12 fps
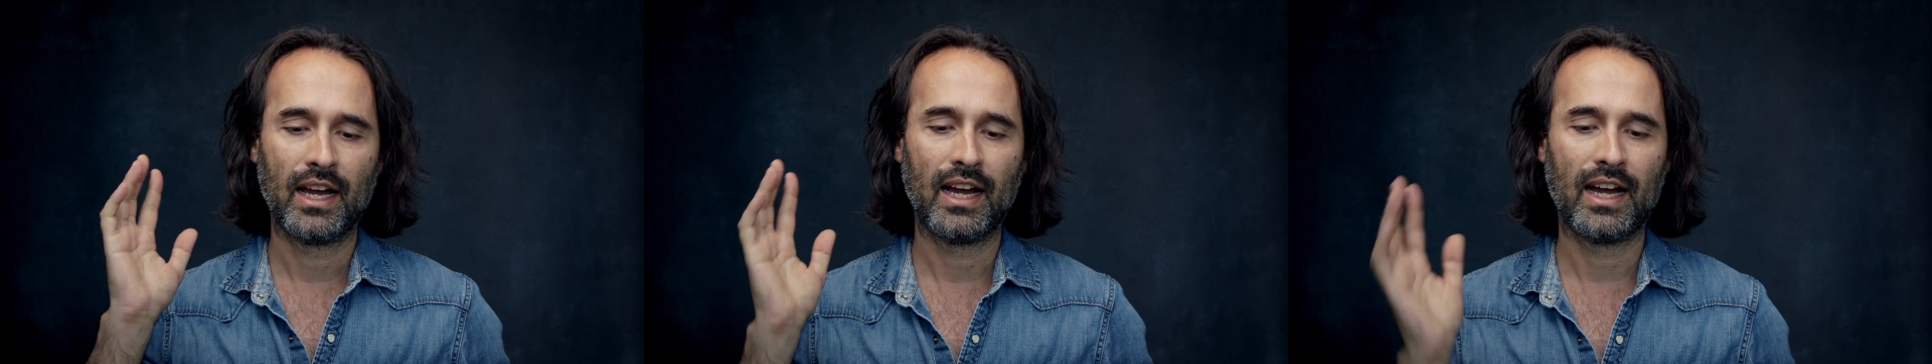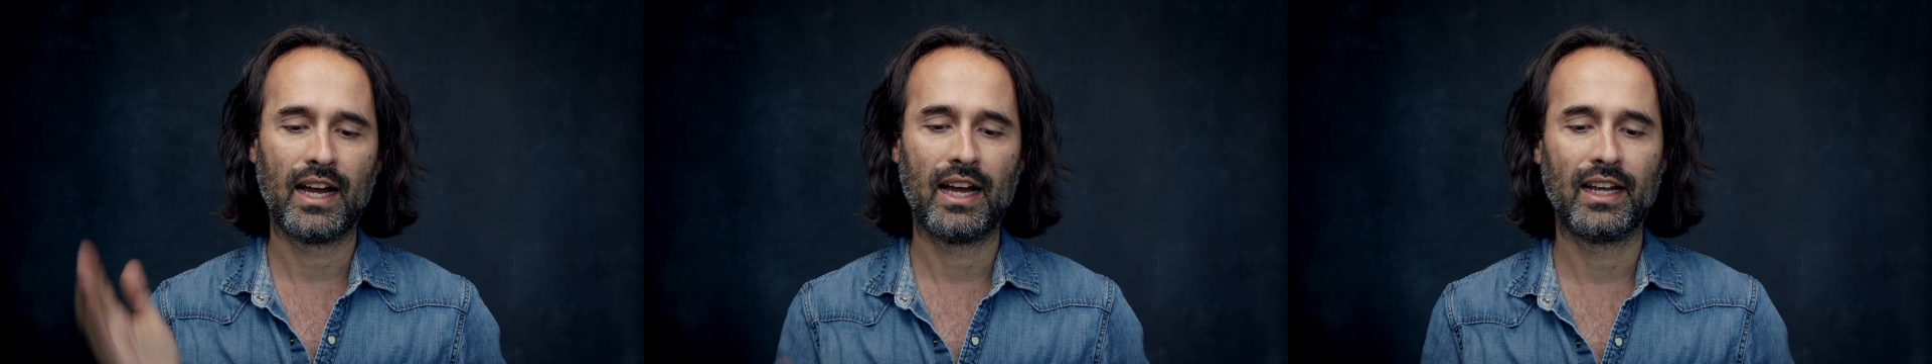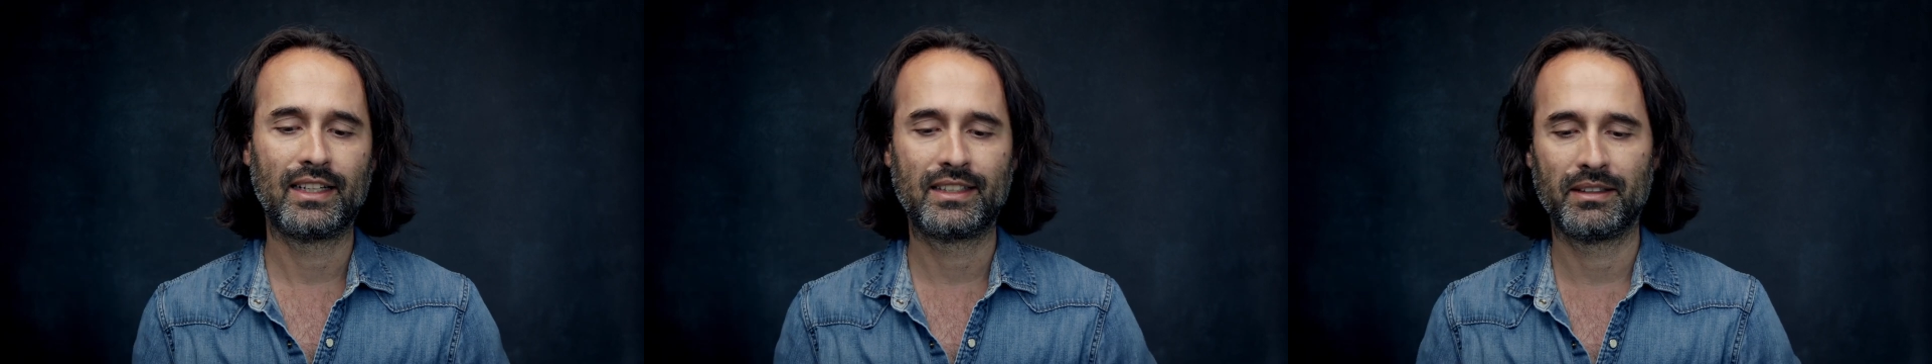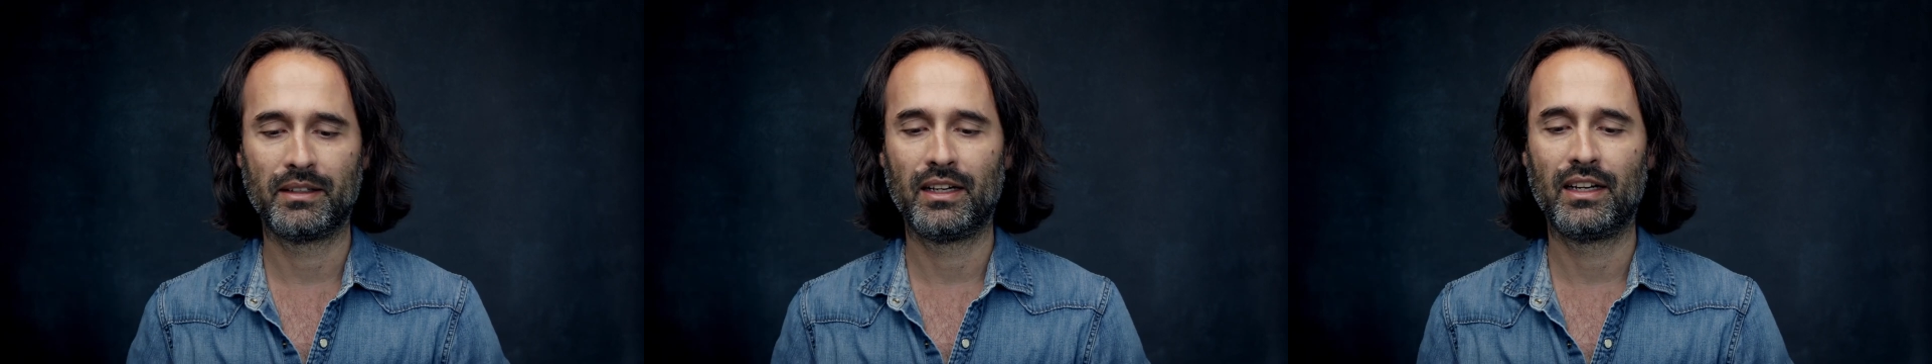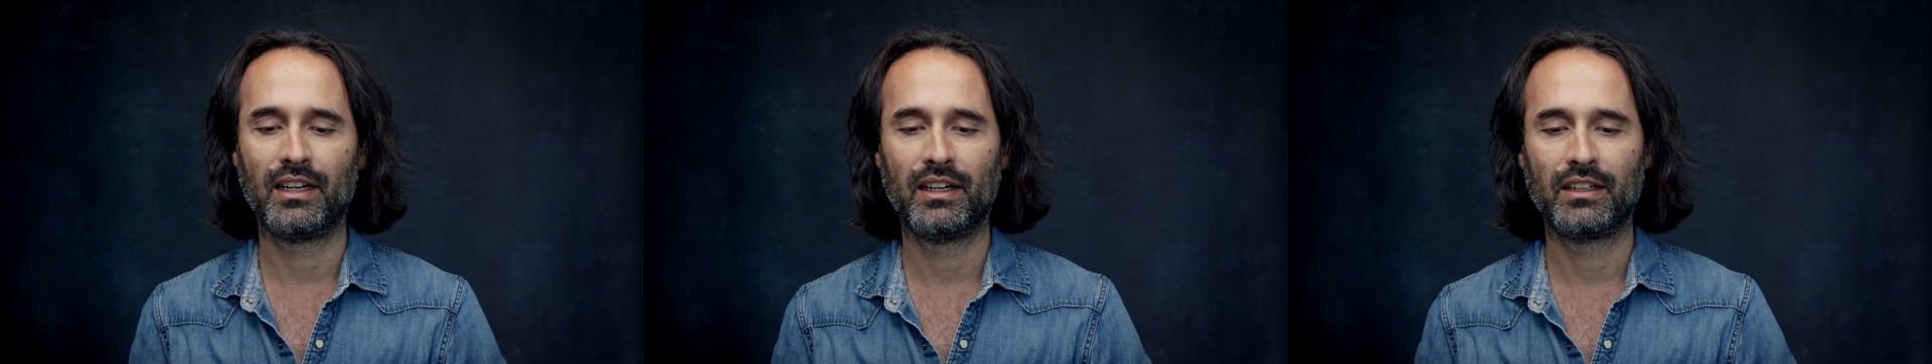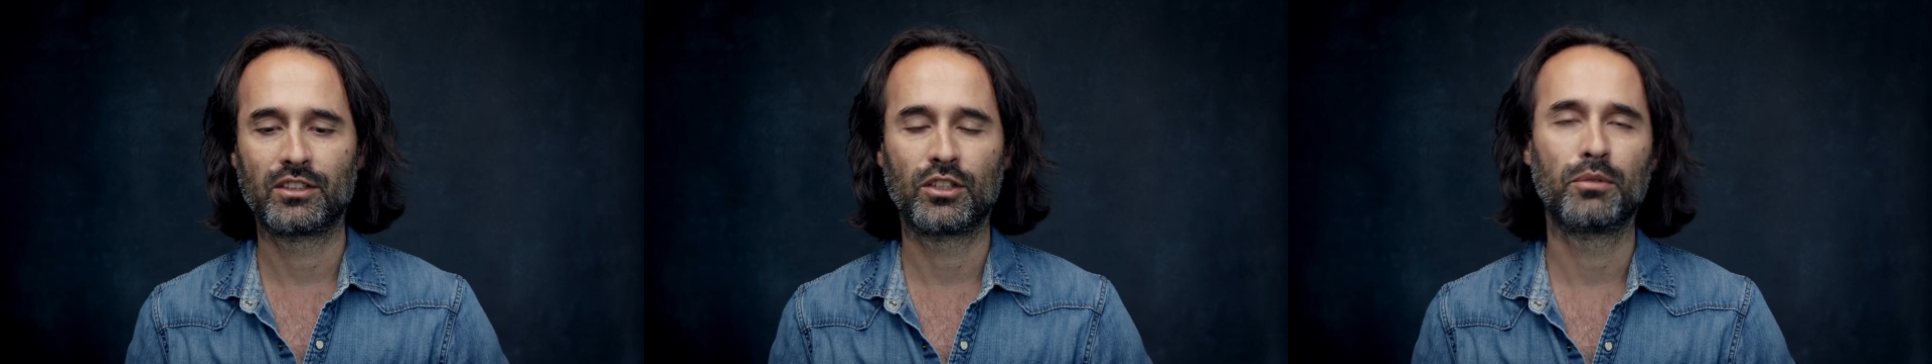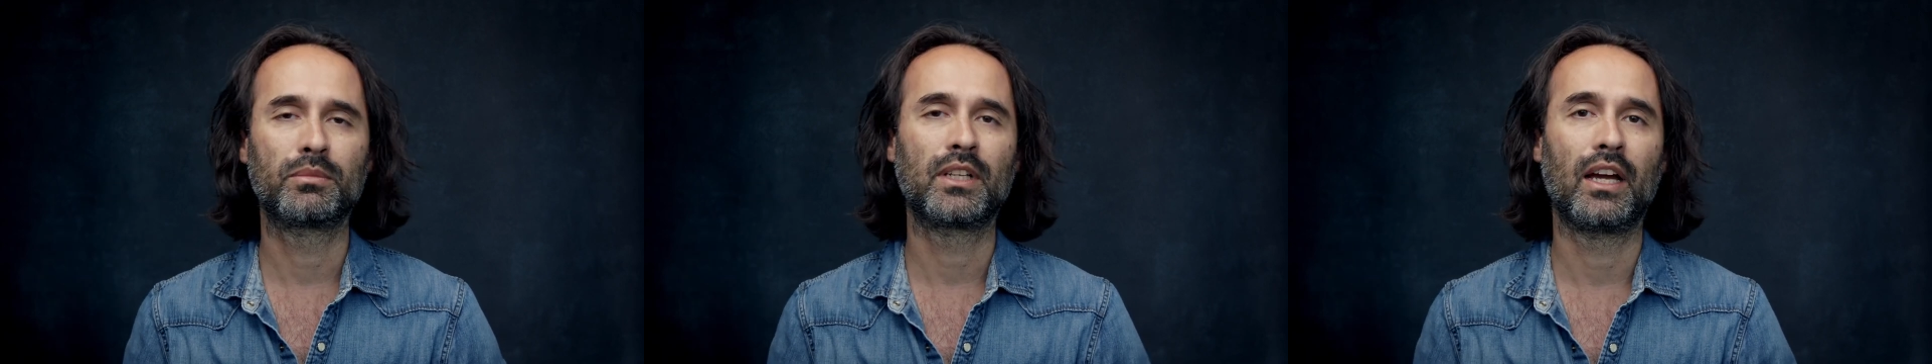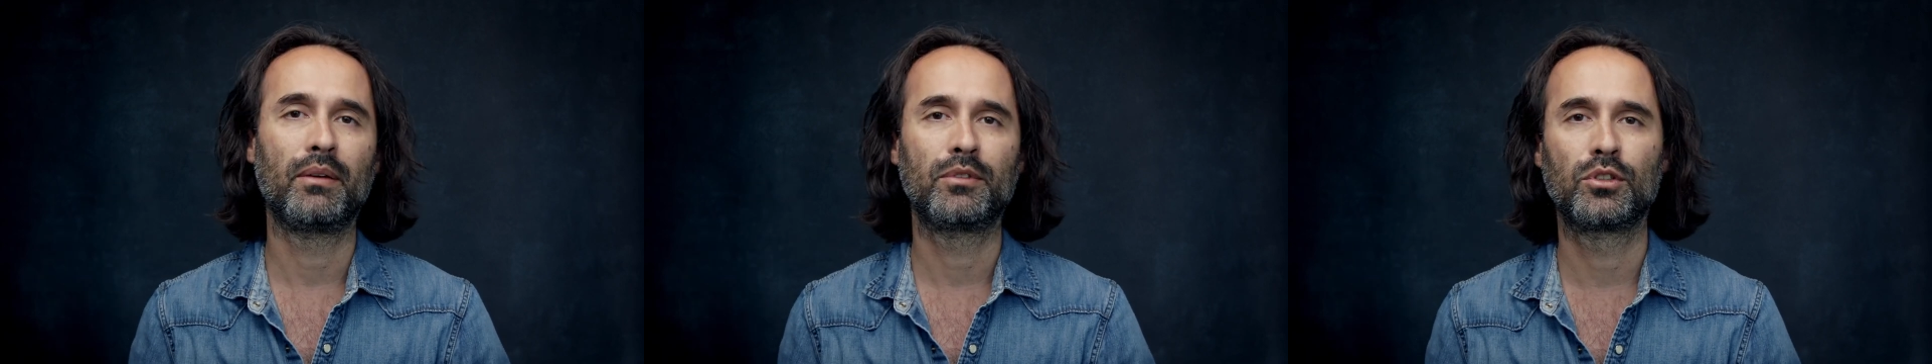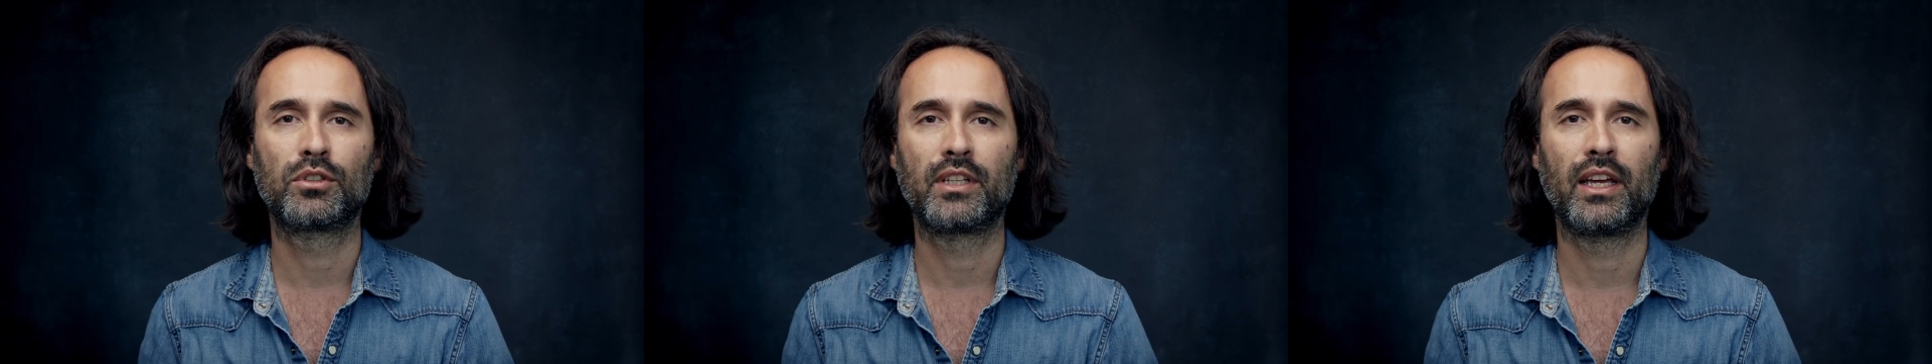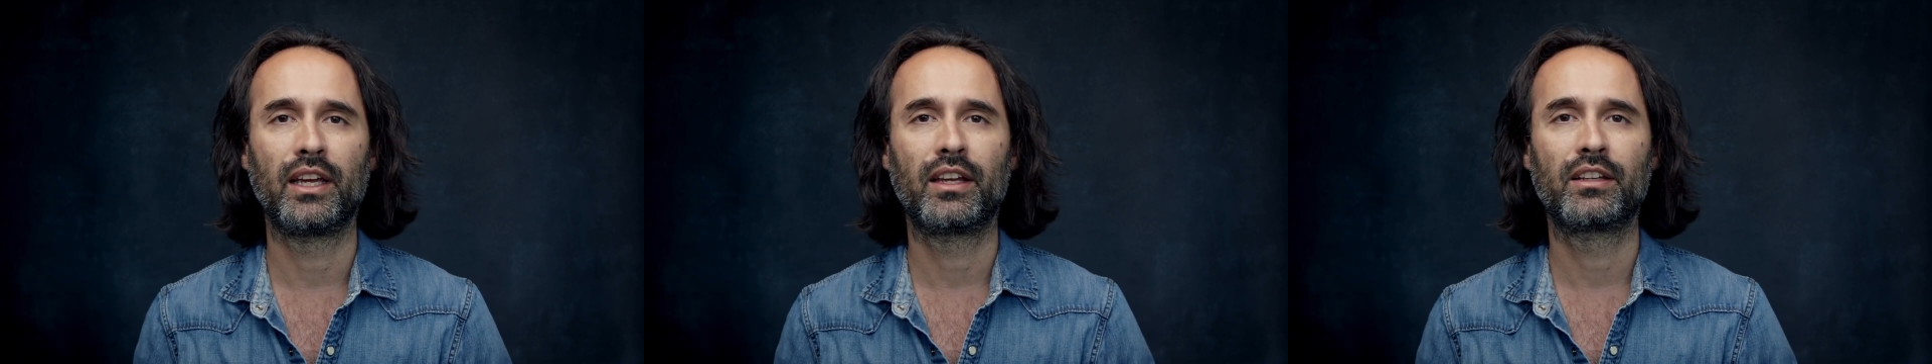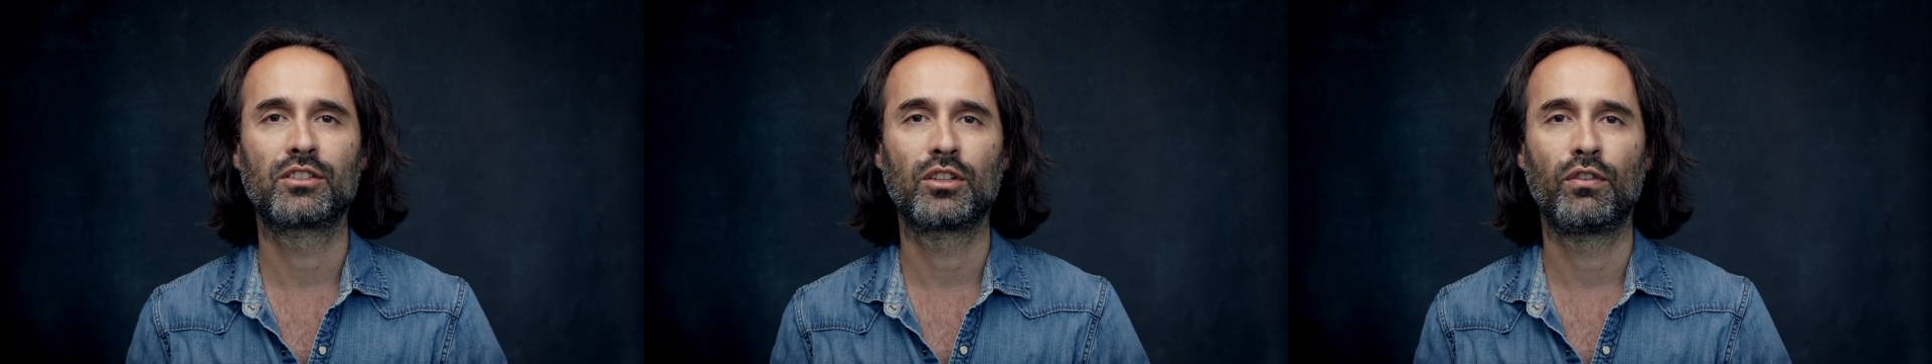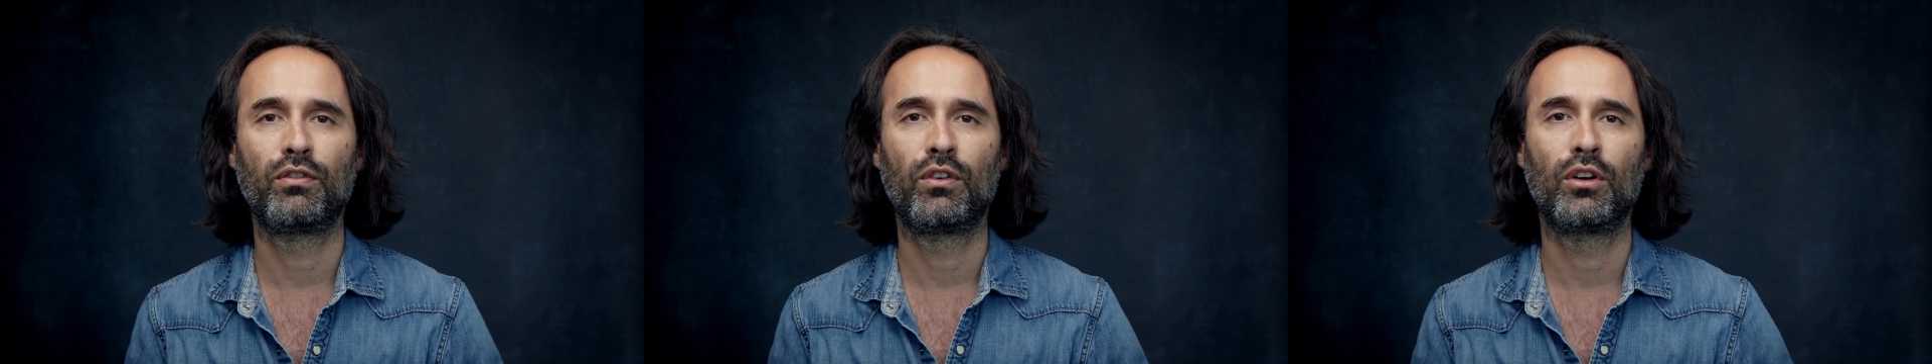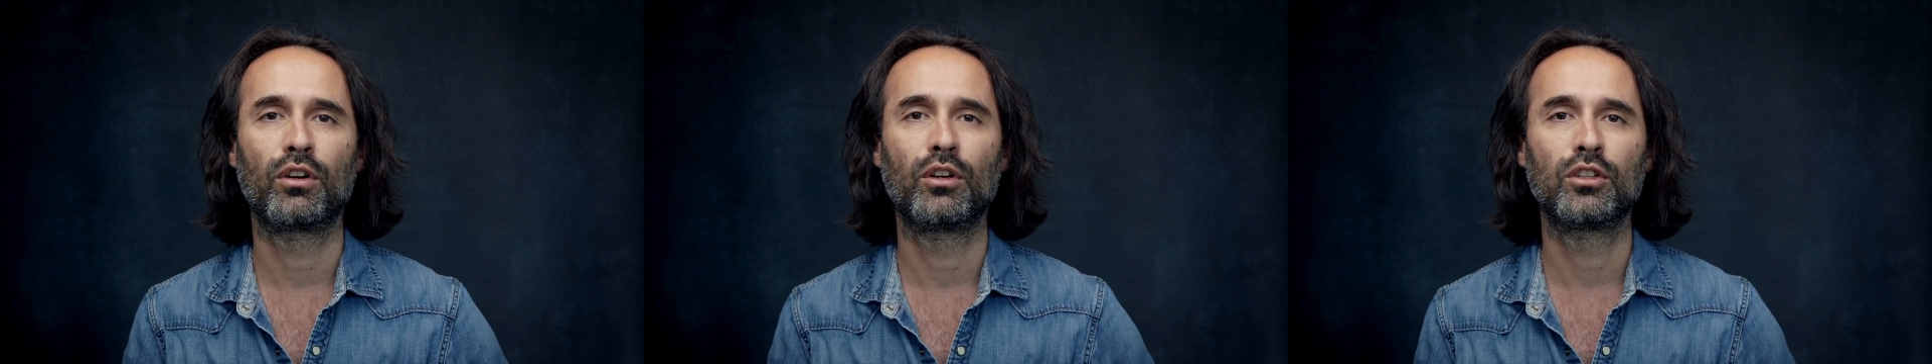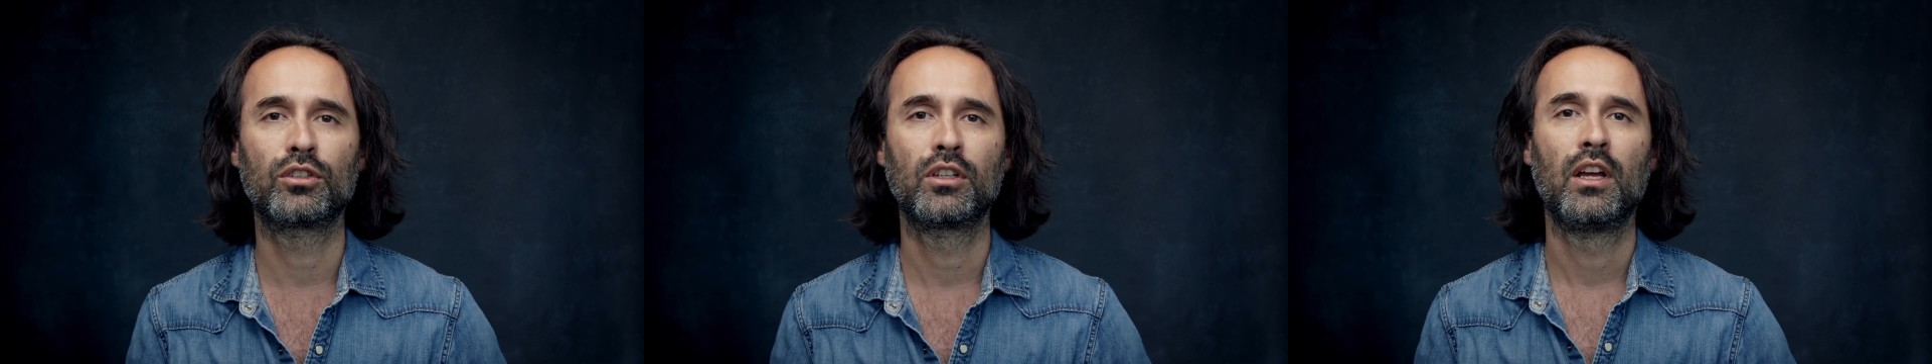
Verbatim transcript: had uh, some time to take some photos